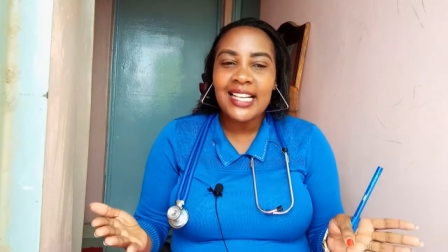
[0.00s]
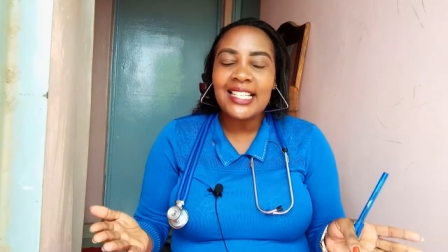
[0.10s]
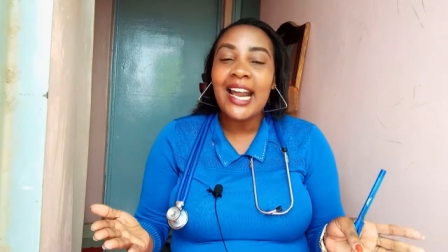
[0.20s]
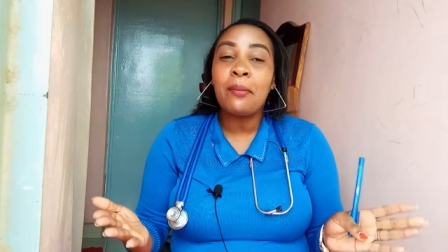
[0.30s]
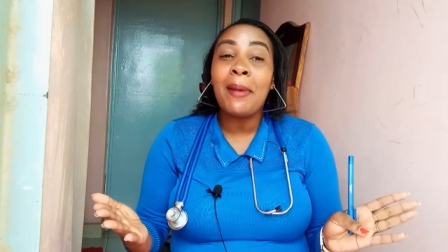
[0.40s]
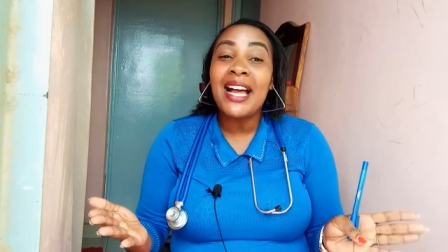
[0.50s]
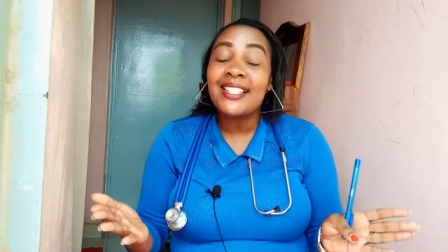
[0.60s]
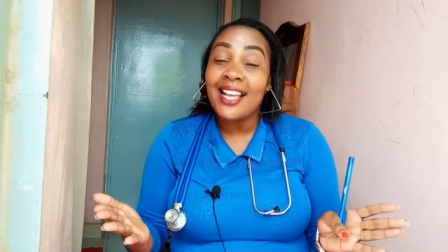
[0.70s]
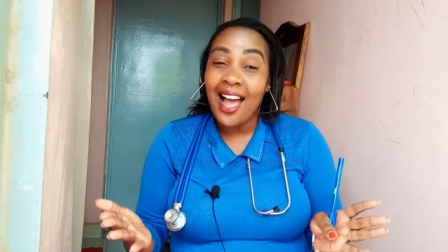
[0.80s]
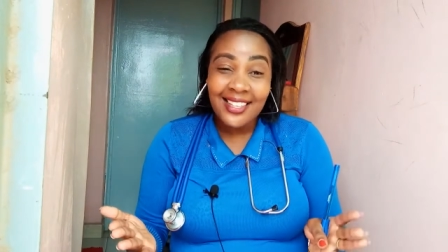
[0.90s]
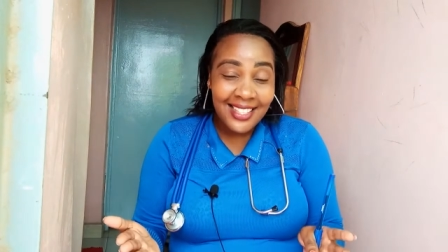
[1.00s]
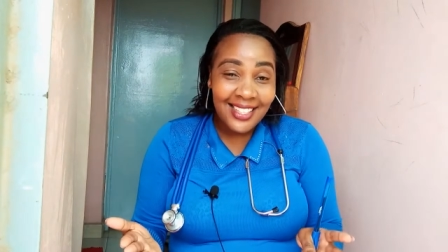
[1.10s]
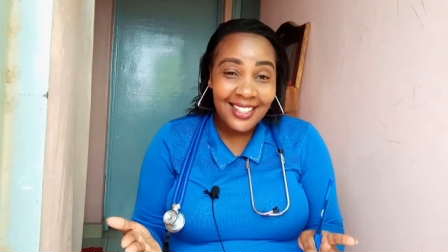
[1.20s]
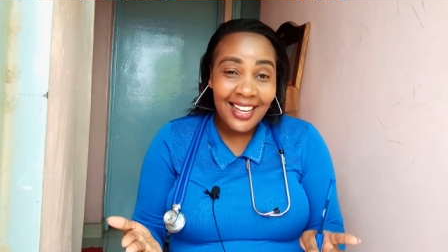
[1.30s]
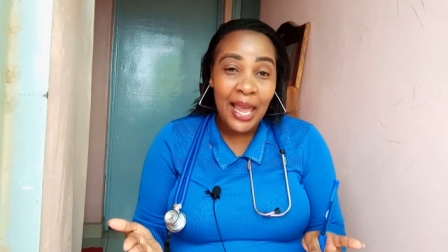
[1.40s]
that are must
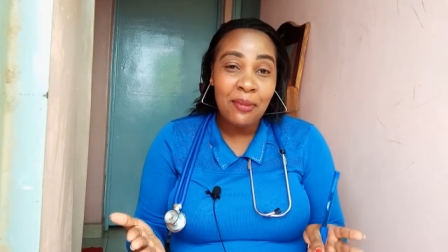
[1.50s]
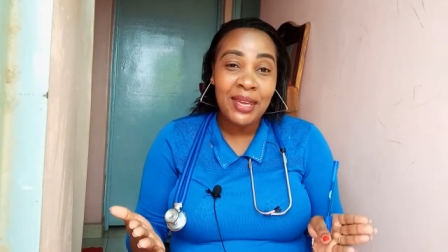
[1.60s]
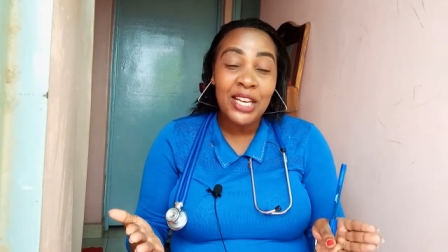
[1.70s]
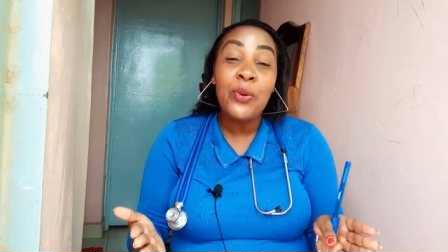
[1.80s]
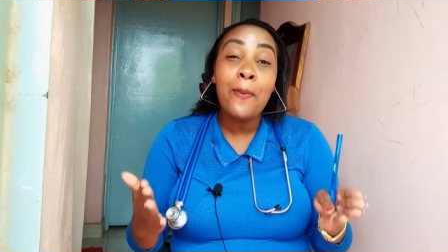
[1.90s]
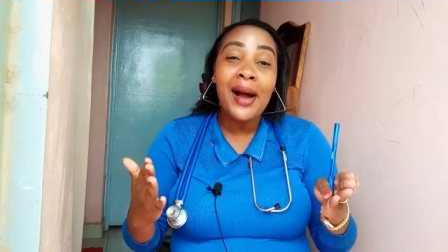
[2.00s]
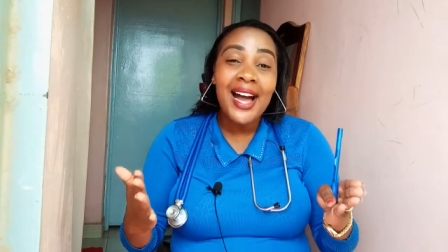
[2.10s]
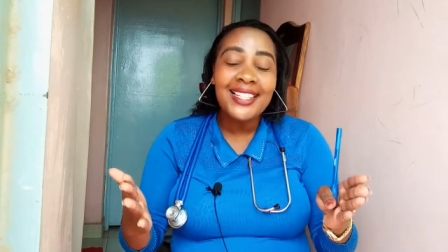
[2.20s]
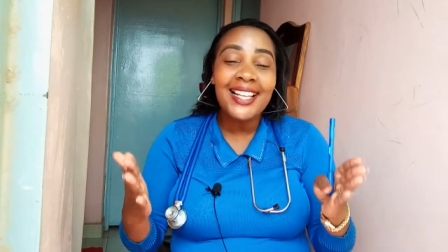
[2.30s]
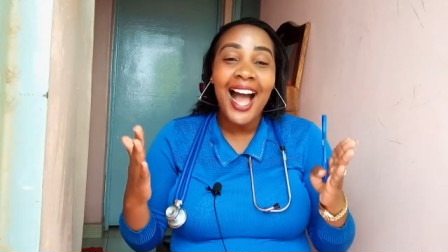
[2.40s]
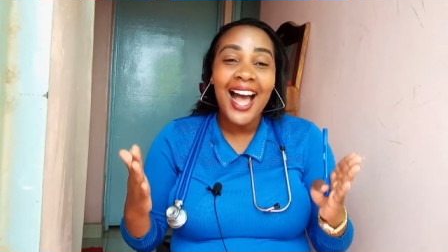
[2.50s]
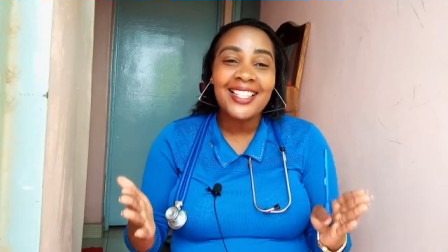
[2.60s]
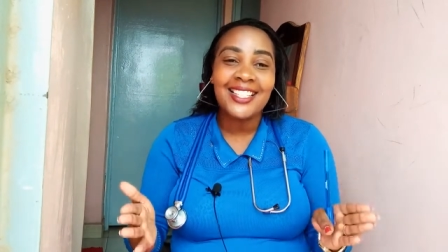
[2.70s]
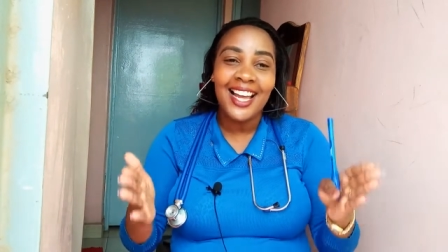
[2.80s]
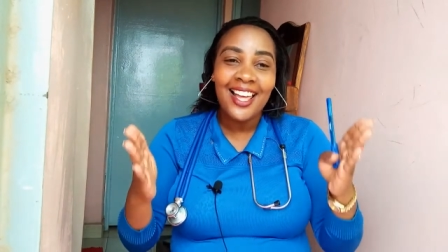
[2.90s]
ask. I mean, we must
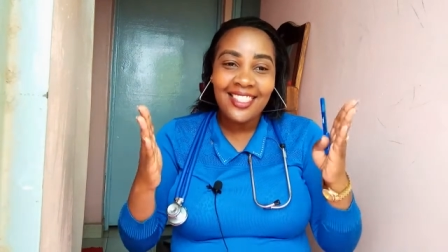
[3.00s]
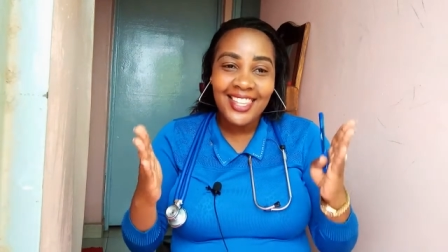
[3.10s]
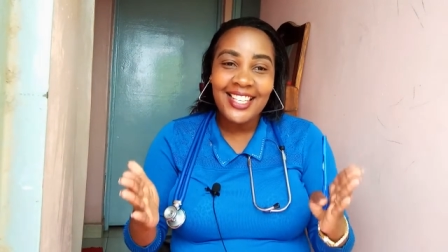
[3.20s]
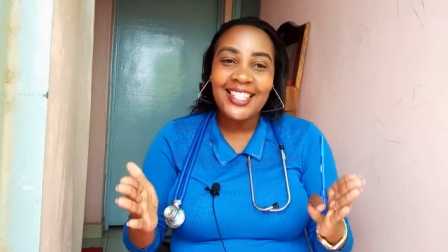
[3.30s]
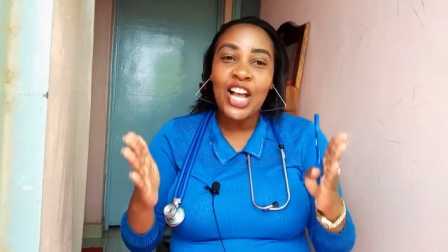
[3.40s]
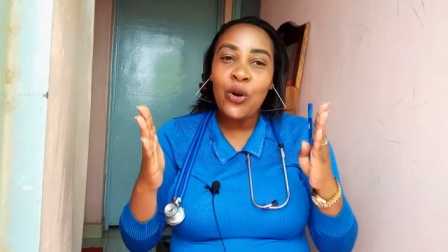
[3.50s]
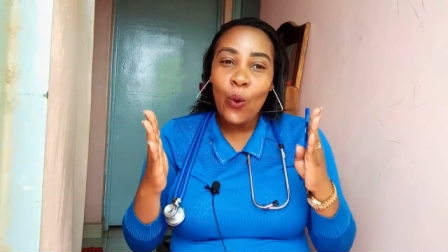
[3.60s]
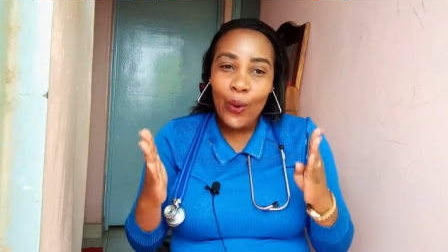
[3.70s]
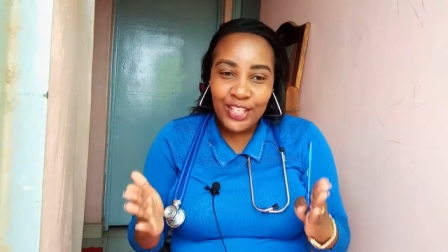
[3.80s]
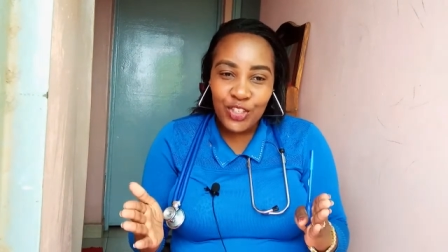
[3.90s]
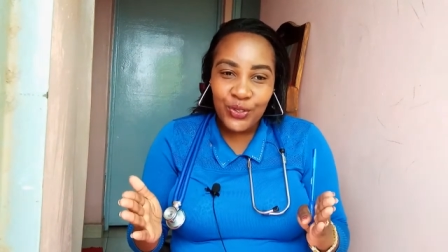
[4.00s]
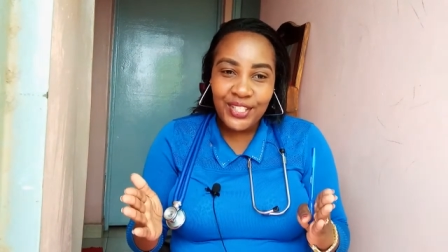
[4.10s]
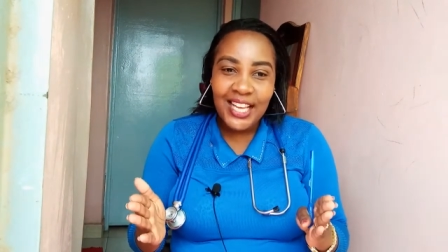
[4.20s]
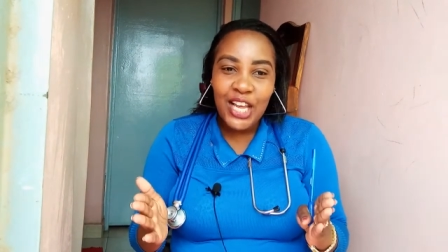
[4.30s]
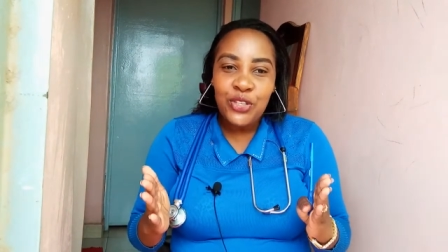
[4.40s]
ask these
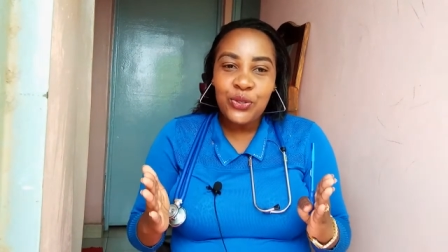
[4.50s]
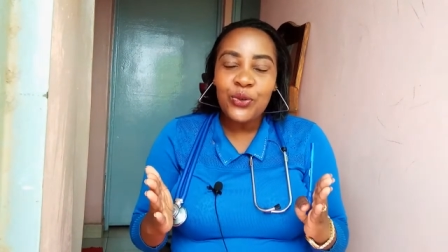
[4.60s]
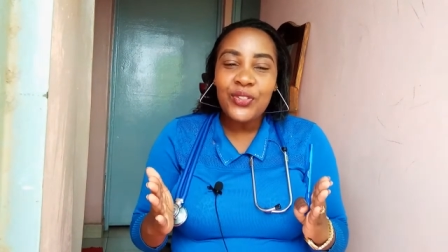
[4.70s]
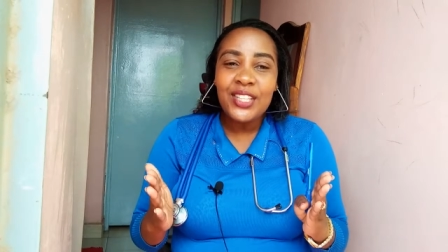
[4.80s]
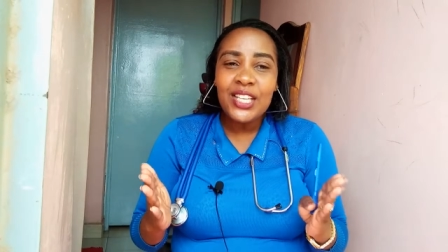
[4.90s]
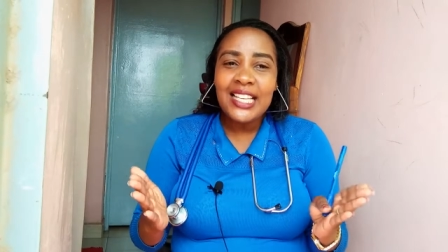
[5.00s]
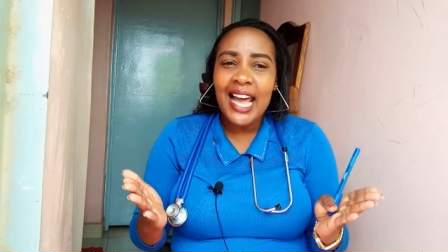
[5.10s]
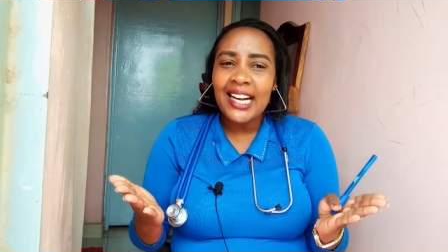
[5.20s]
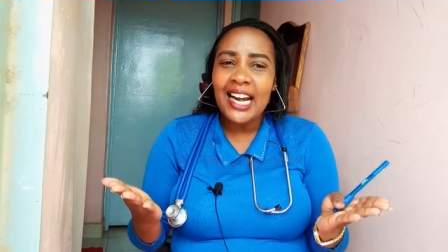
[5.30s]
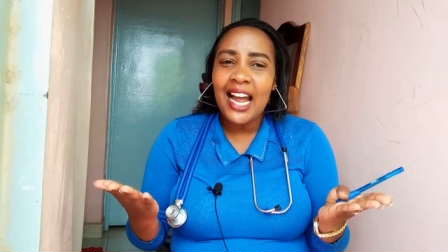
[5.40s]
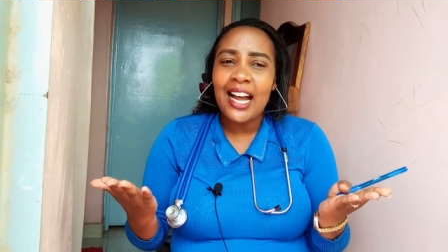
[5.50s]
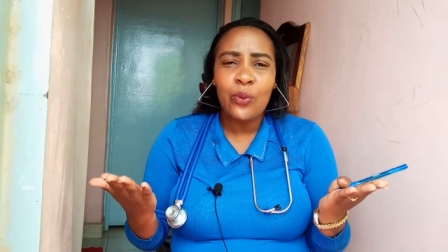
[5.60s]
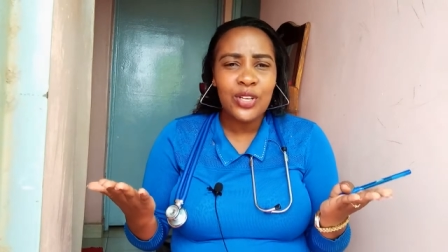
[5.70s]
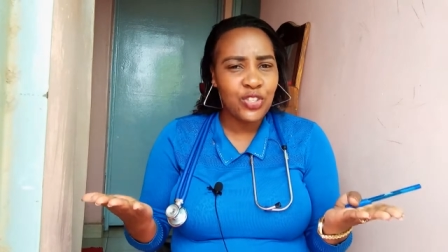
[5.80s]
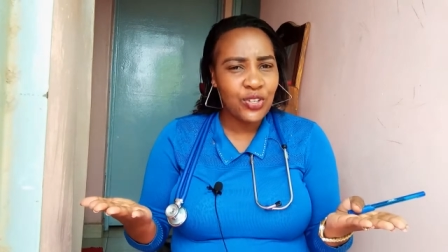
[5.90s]
questions. So these are uh,
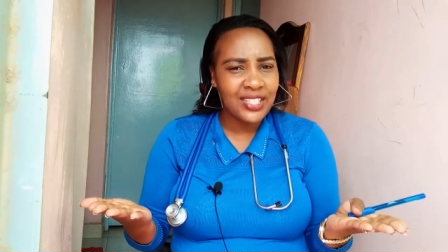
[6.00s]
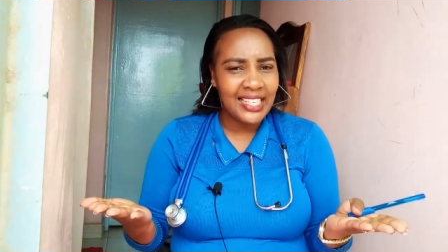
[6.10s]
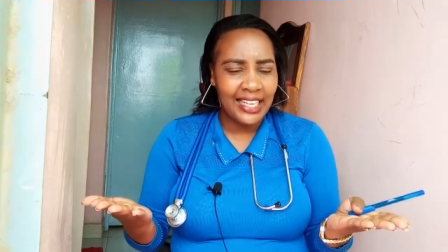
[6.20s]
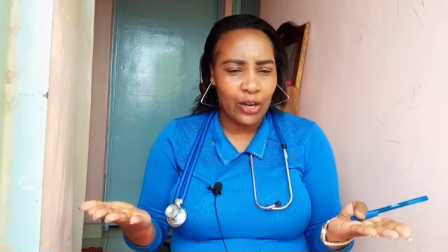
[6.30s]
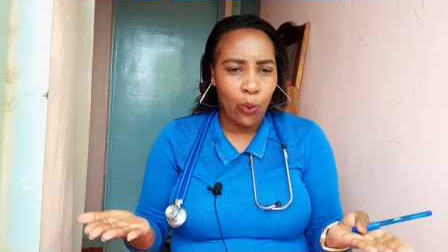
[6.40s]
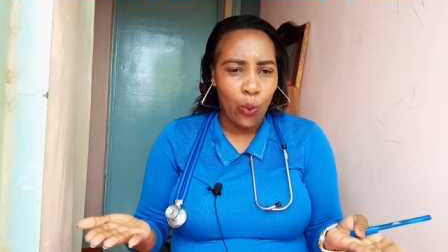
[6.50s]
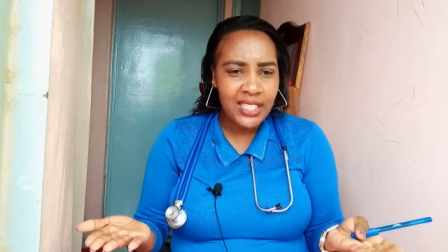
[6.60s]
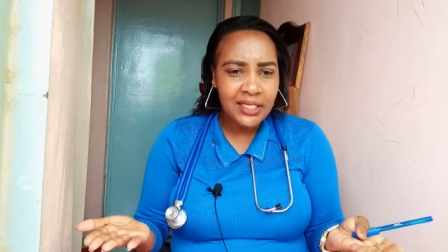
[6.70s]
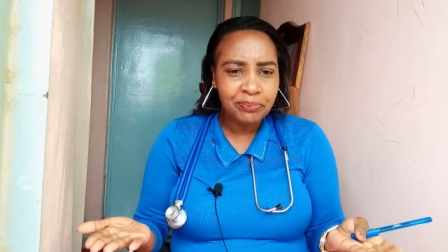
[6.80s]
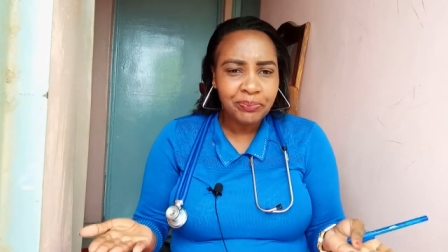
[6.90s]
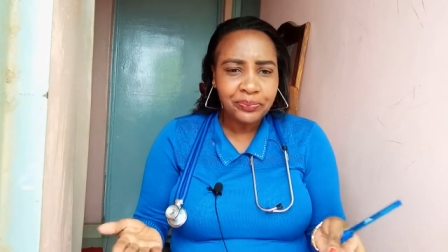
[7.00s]
questions like what?